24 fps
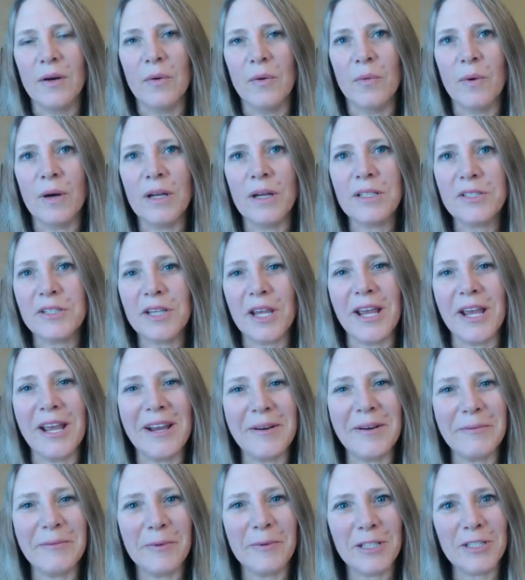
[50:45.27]
Once
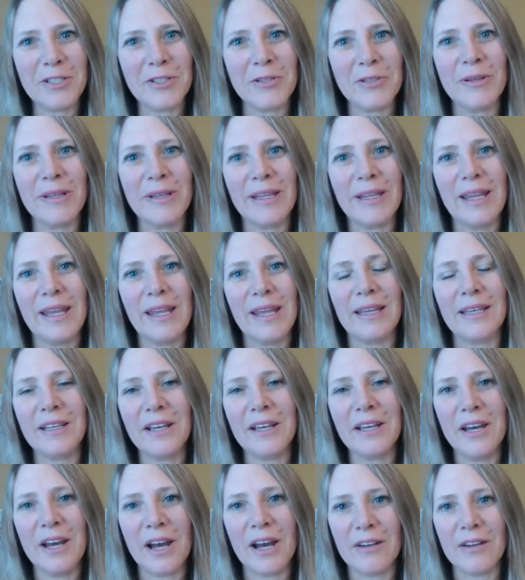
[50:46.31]
you get
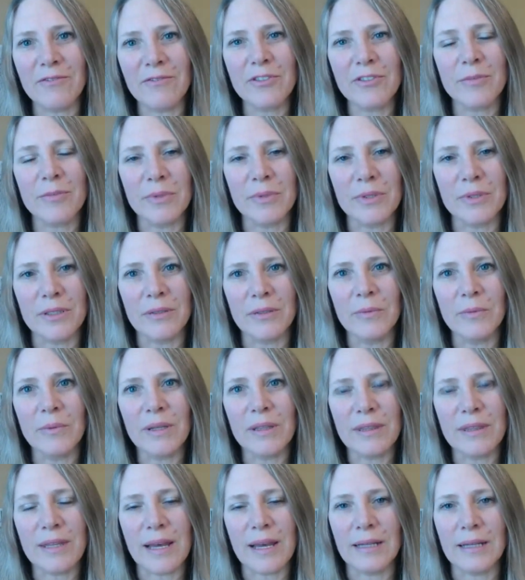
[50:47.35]
comfortable
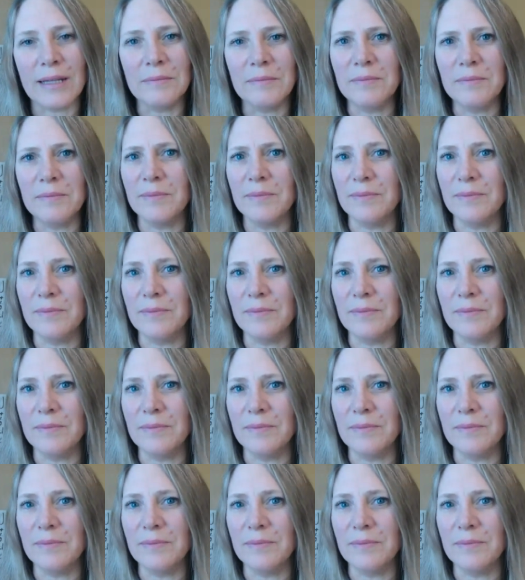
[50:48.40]
with that,